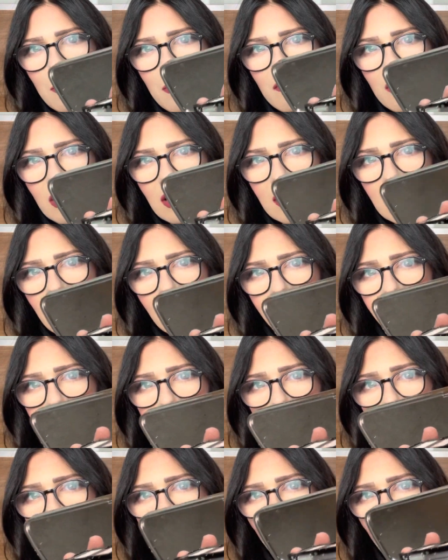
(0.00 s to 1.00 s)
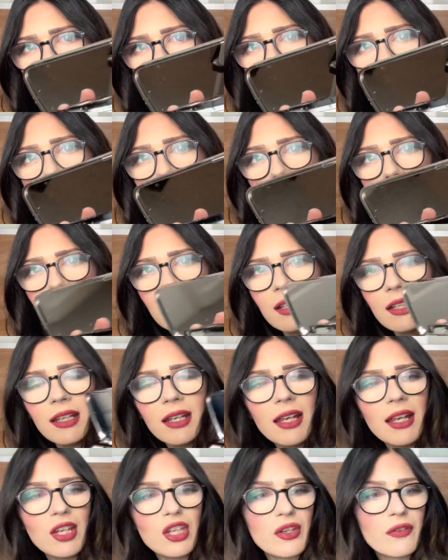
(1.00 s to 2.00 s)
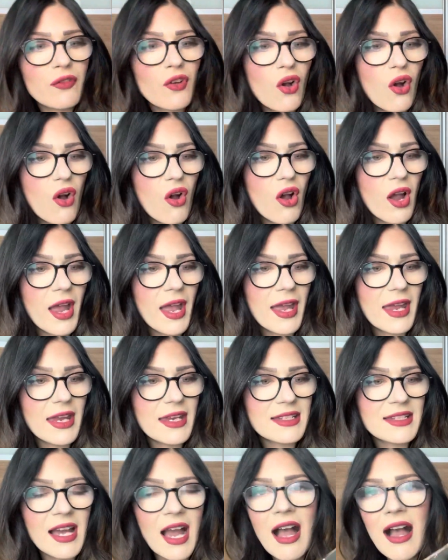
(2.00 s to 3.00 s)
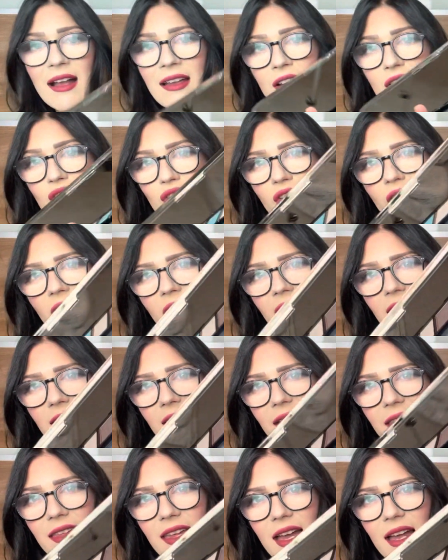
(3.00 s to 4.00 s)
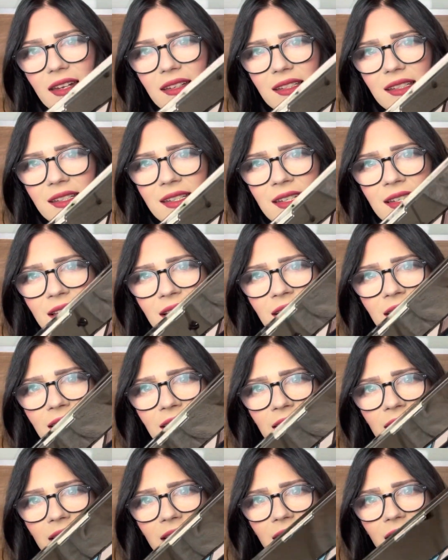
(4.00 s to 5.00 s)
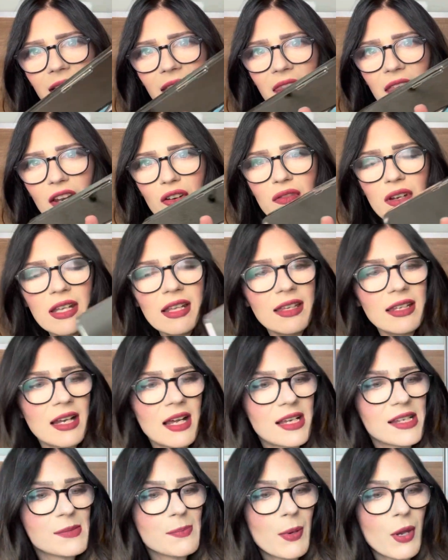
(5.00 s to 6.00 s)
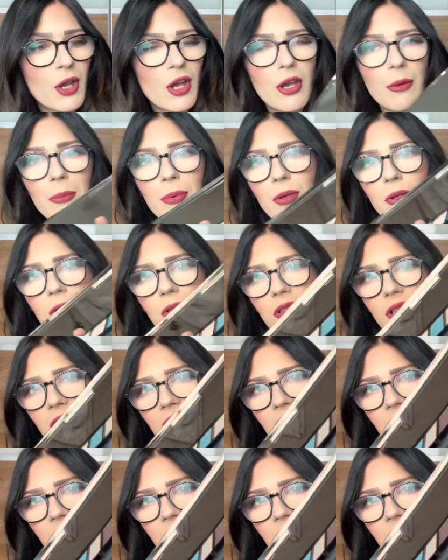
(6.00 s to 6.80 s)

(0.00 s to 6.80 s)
really nice together. You've got a darker grey at the end, and then a really nice purple.